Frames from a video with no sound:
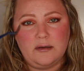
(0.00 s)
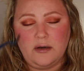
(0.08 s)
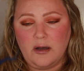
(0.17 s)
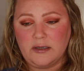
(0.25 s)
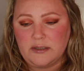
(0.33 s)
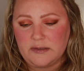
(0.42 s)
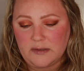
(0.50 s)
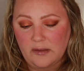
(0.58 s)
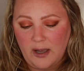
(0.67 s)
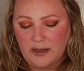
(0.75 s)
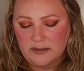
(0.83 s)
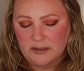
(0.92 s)
not just the
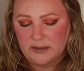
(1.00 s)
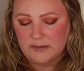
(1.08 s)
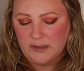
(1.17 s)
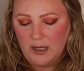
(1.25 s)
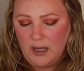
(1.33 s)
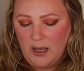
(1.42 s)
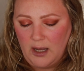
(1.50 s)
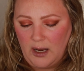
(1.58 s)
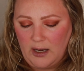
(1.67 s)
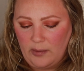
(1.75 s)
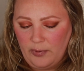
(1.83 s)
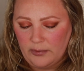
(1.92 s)
lashes,
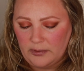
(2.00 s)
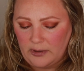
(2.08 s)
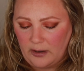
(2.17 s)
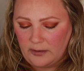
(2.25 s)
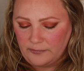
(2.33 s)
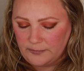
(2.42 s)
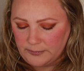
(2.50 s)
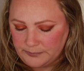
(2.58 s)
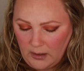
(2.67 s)
and I pull it off.